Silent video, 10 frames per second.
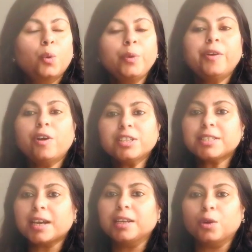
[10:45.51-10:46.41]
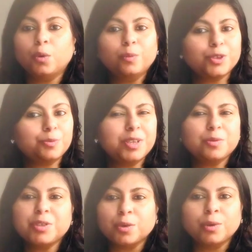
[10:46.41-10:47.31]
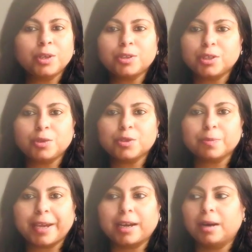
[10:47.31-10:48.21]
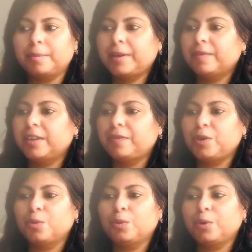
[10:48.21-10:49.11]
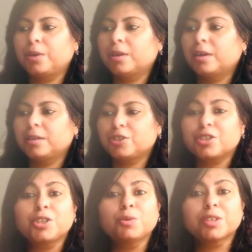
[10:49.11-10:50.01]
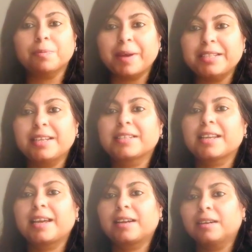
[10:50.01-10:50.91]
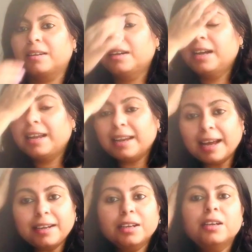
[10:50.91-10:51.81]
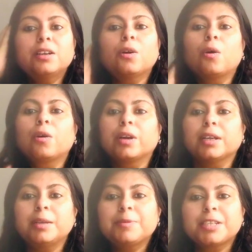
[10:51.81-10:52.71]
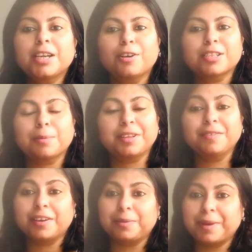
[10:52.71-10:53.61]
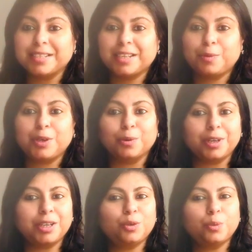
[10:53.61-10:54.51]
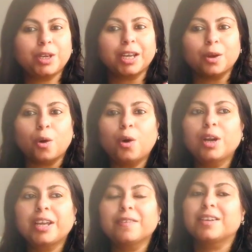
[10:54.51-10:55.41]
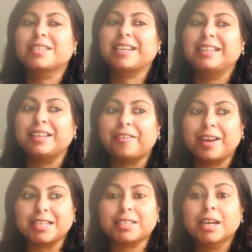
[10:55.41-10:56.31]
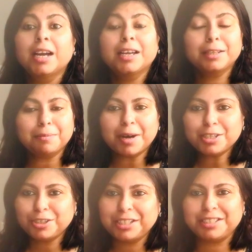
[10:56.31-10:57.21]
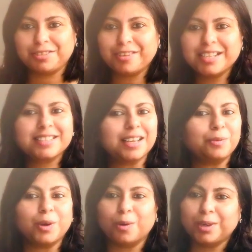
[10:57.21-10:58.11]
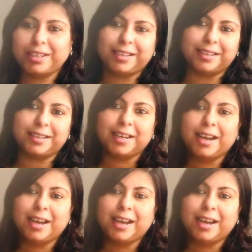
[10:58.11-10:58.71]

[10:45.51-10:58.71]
we are all stuck in home, which means we don't need to use makeup. Even if you just use the basics like a liner or a lipstick or something very basic, we don't need to. We can all give our skin the rest, the much needed rest that we all needed.